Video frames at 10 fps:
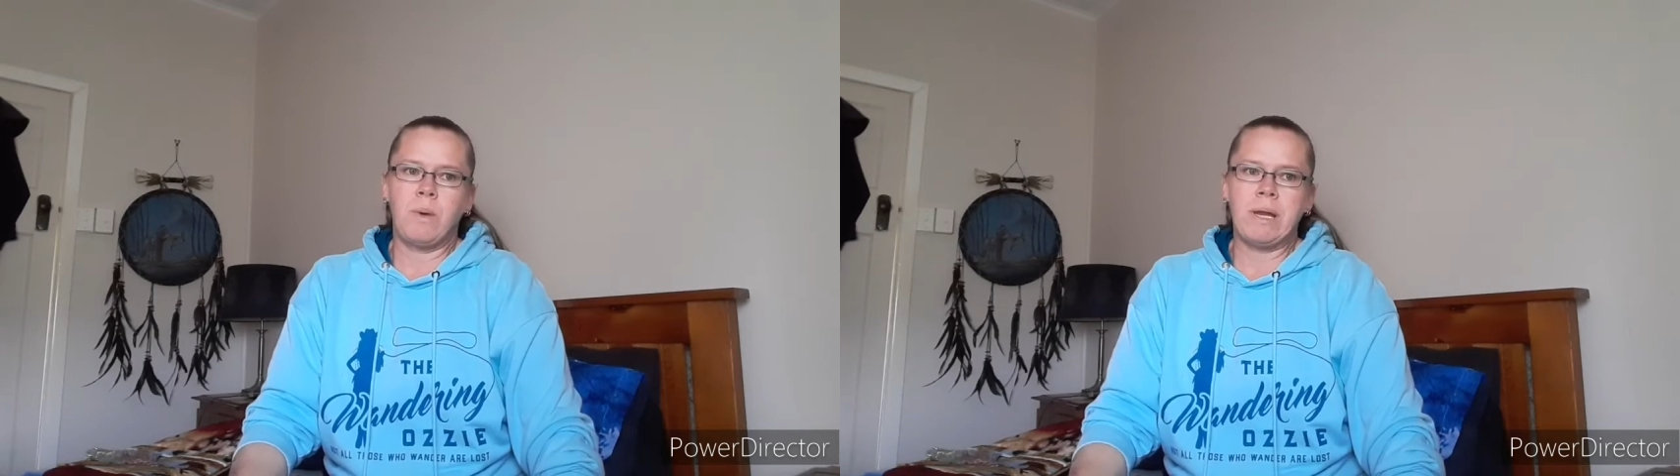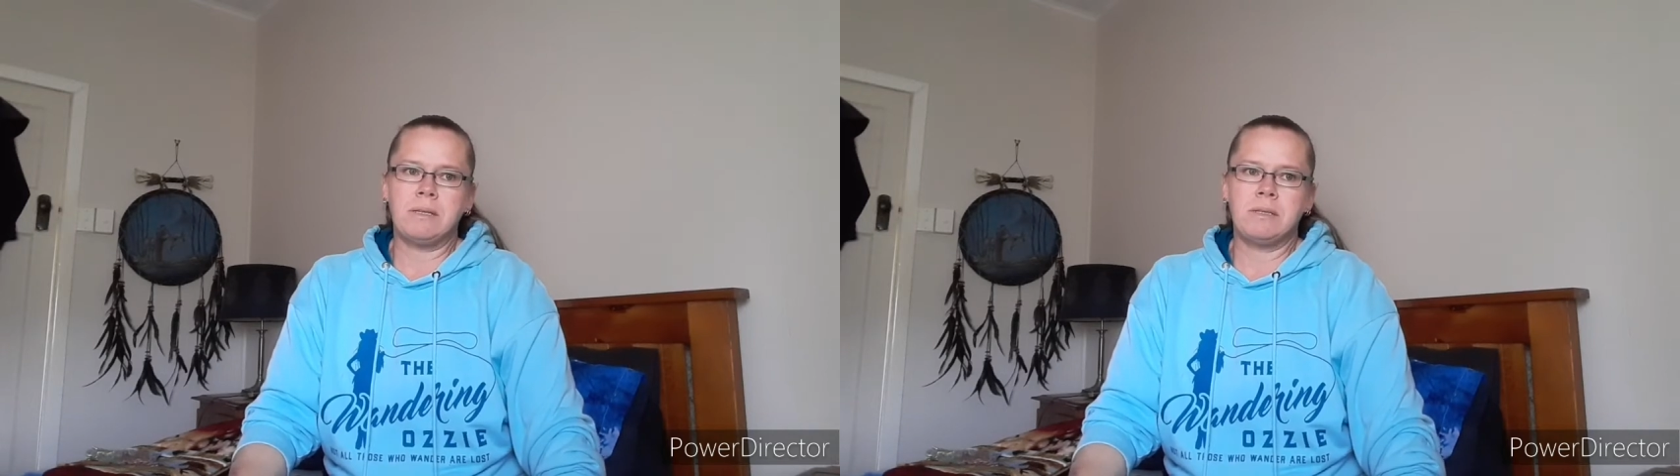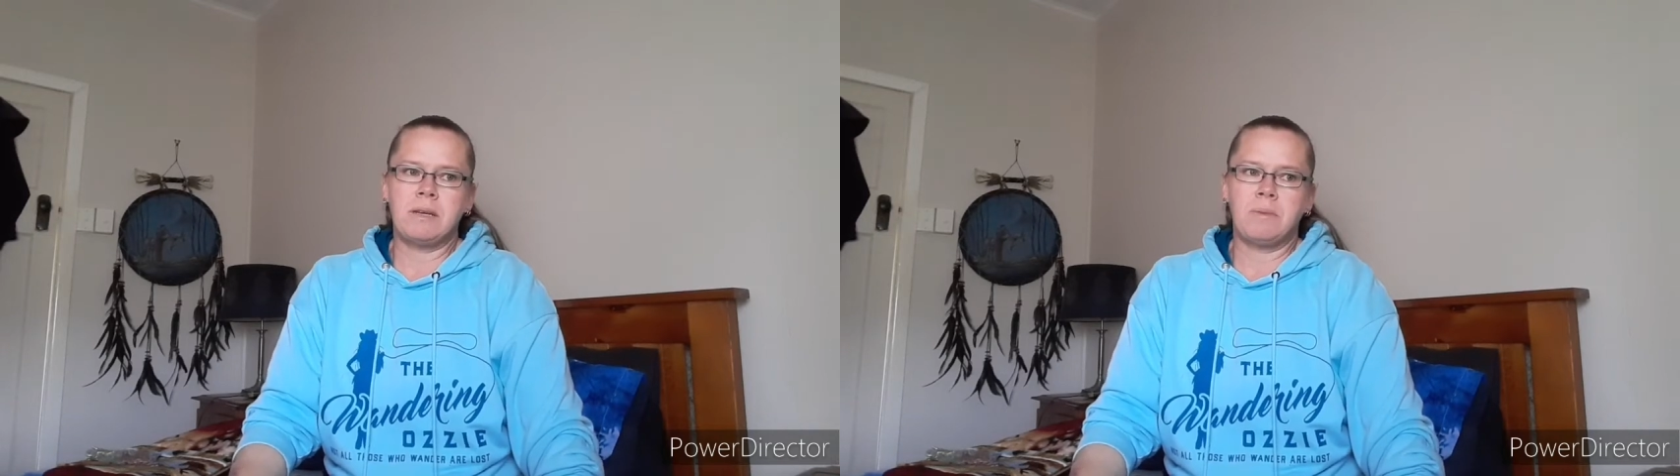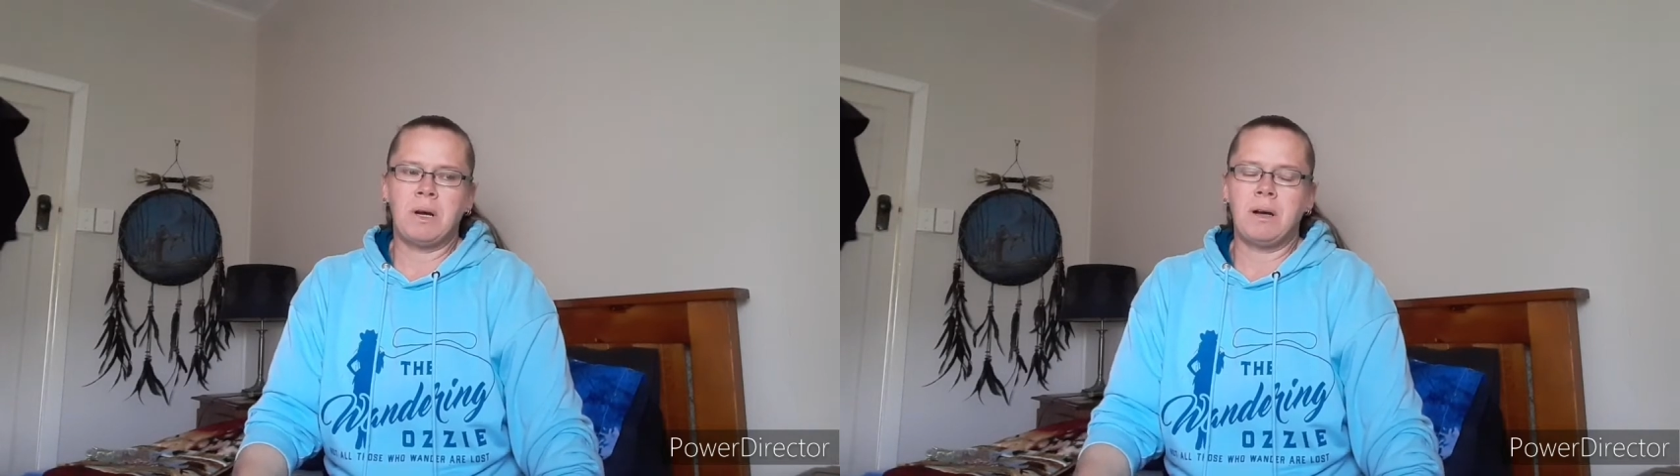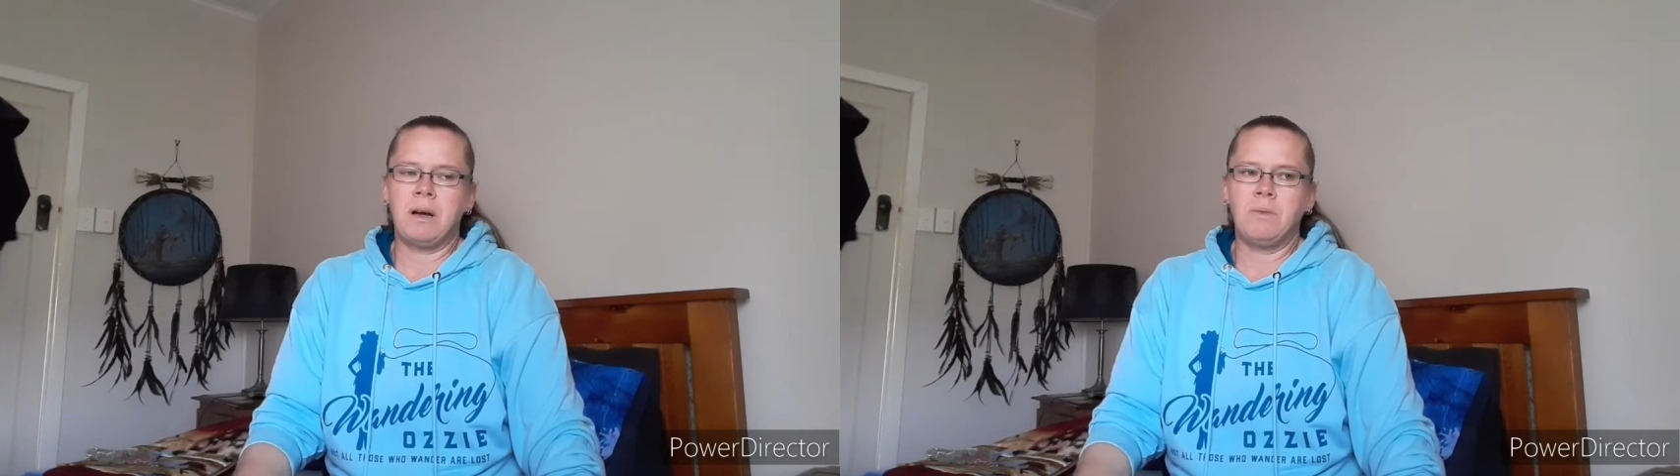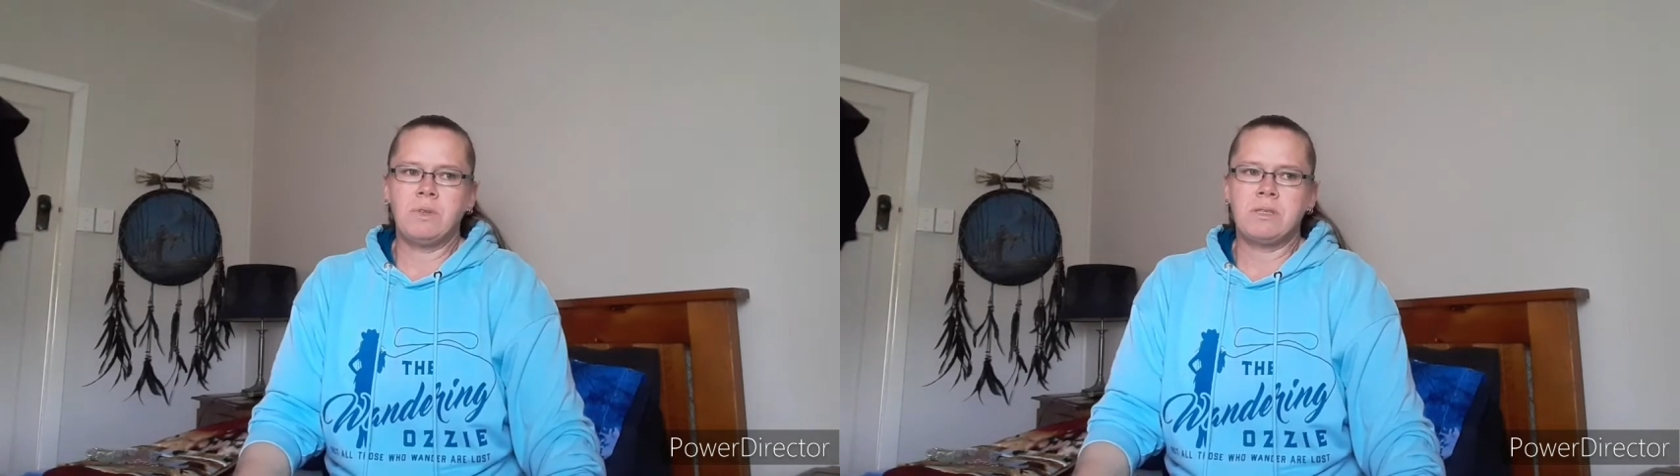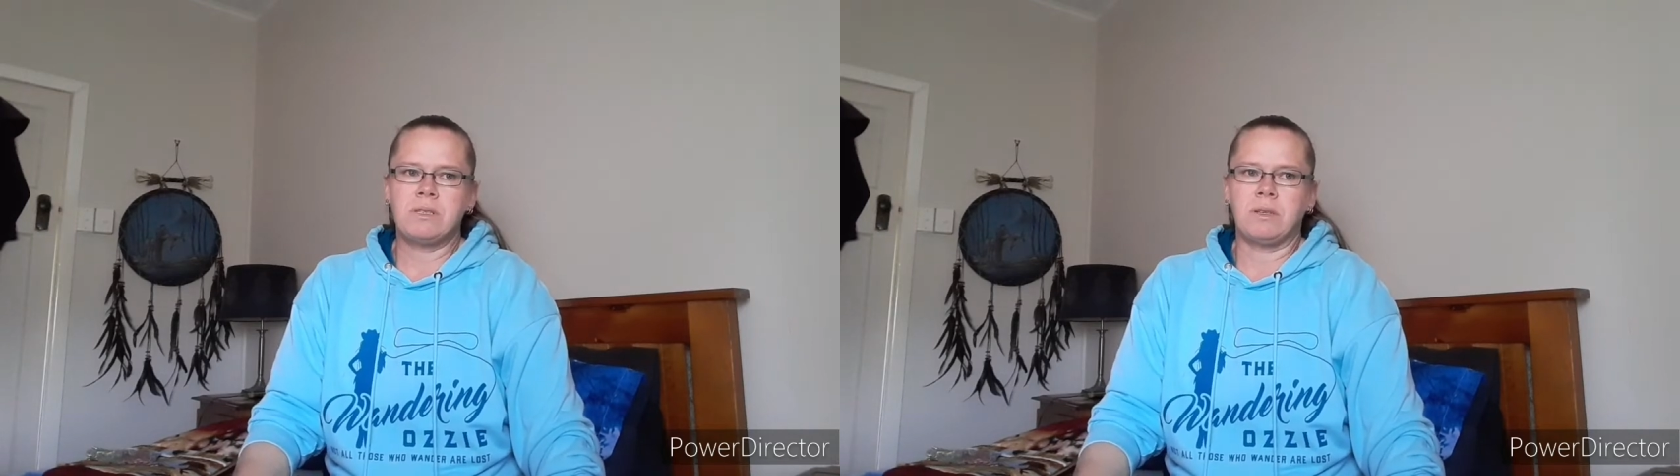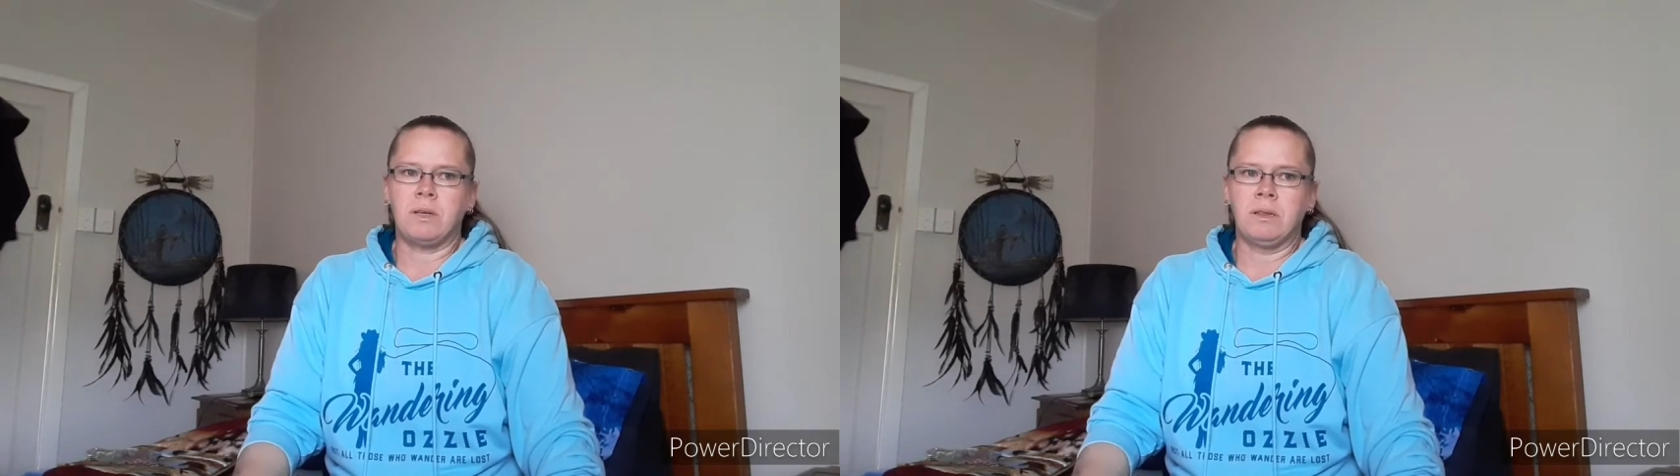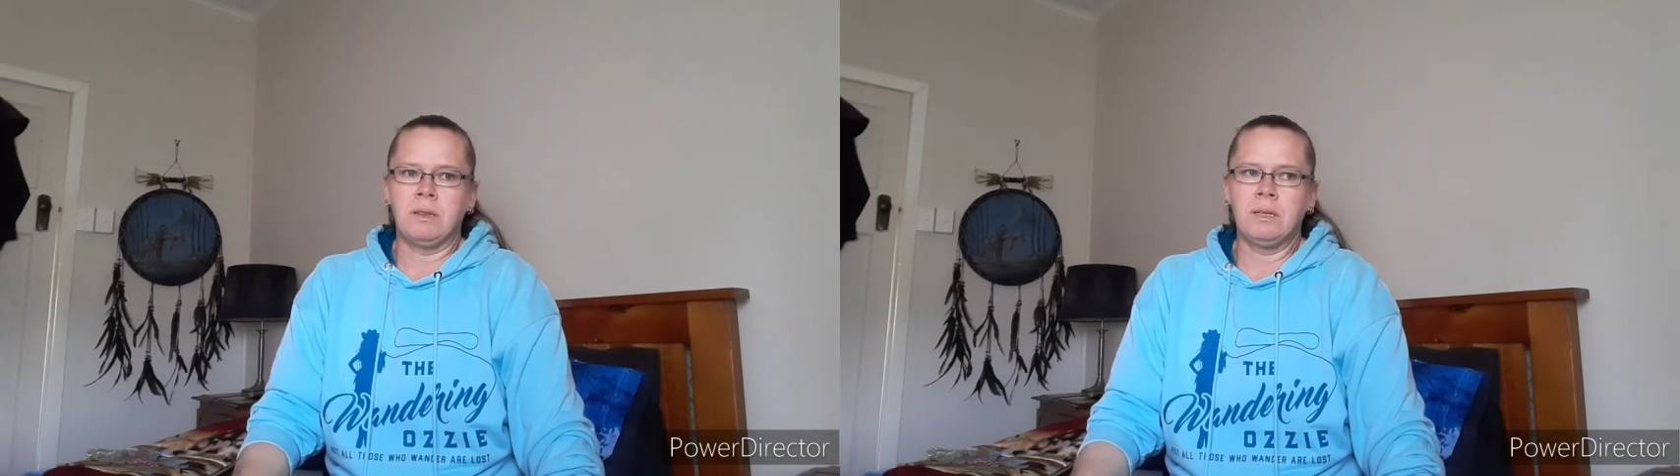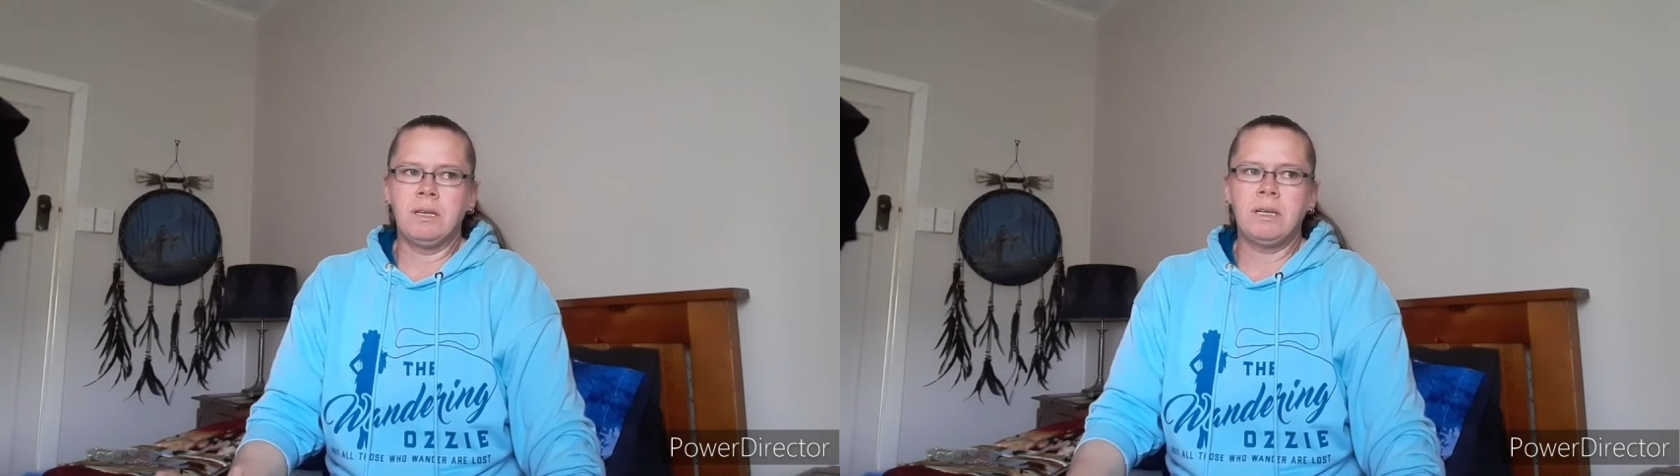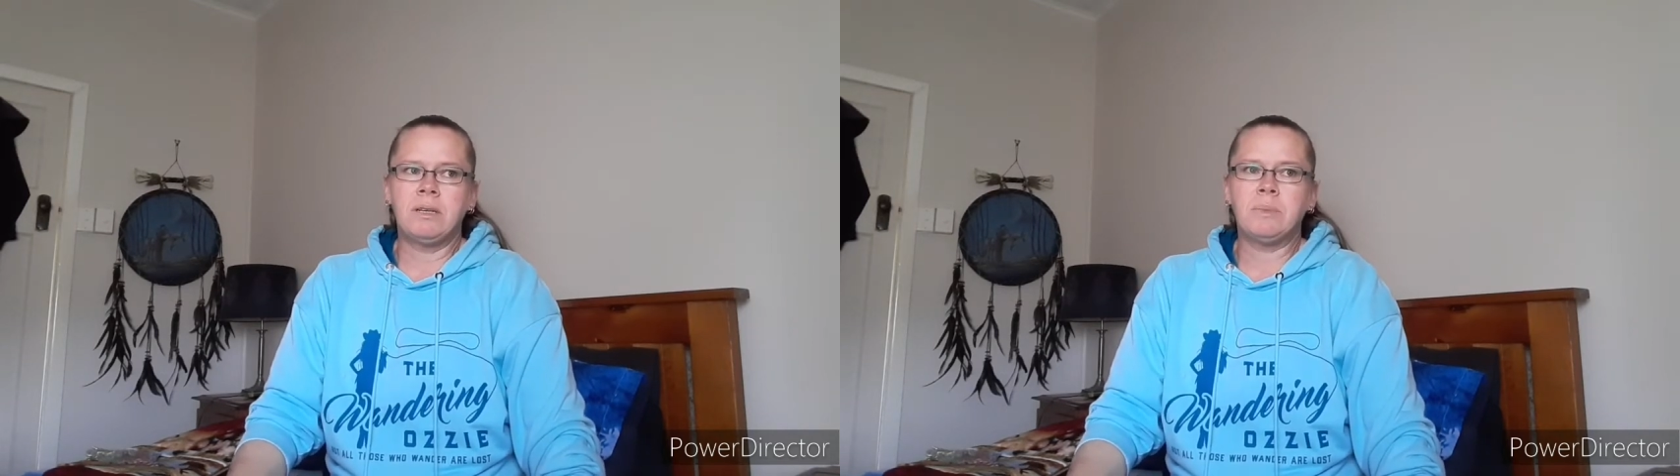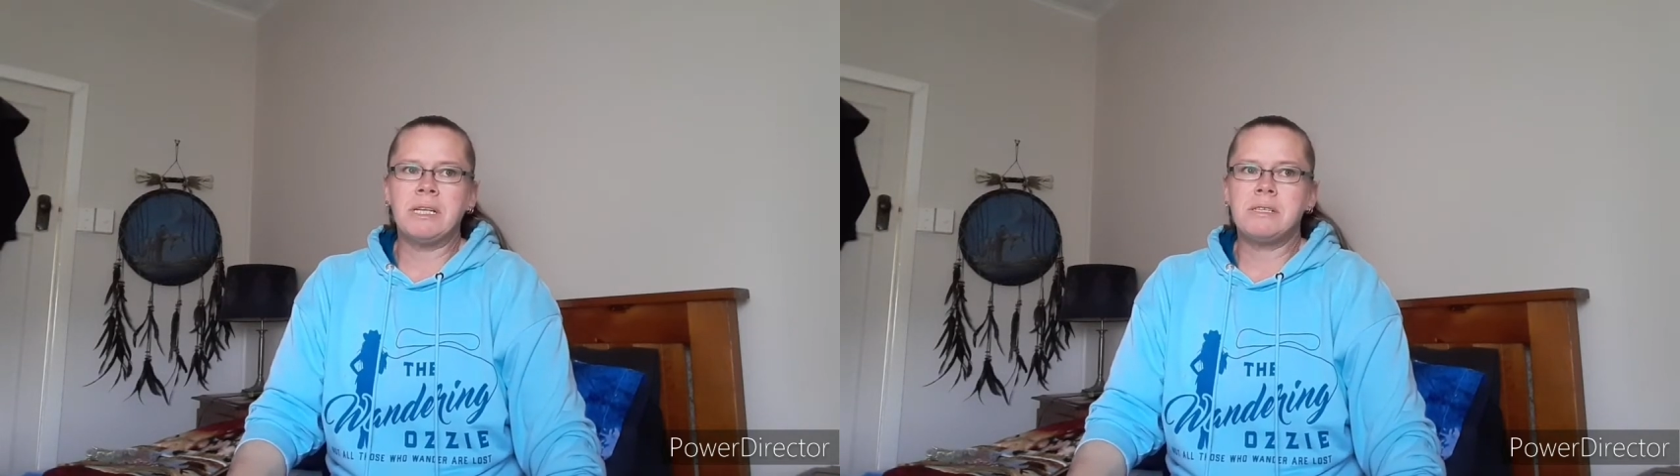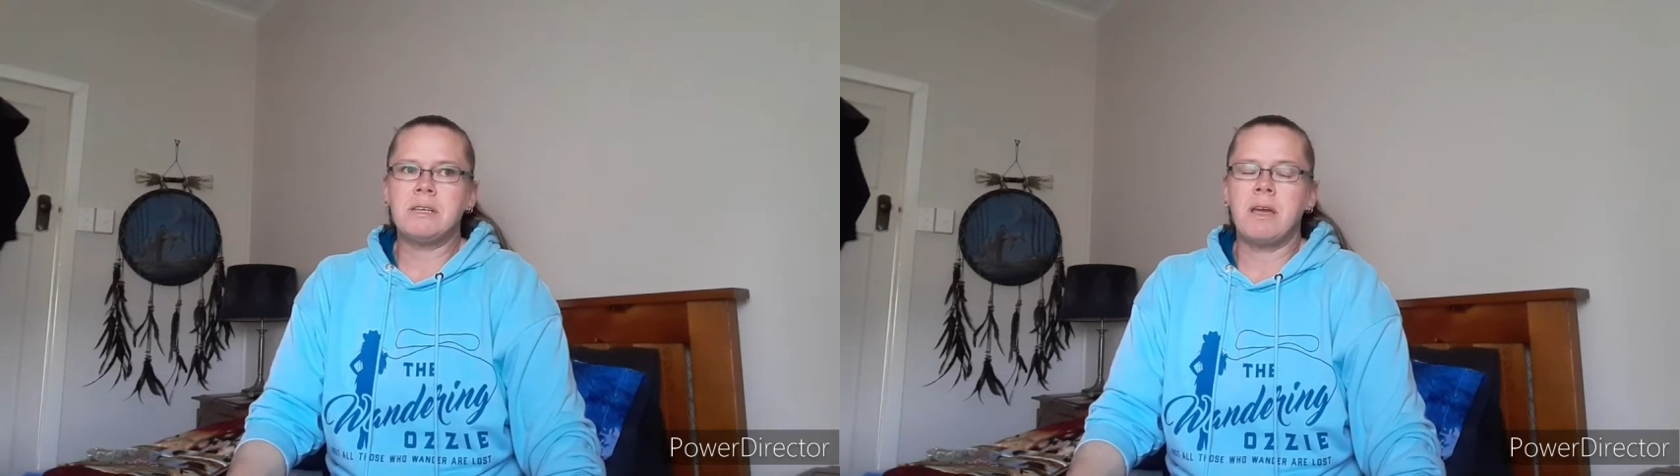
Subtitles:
Wednesday my arm was still a little bit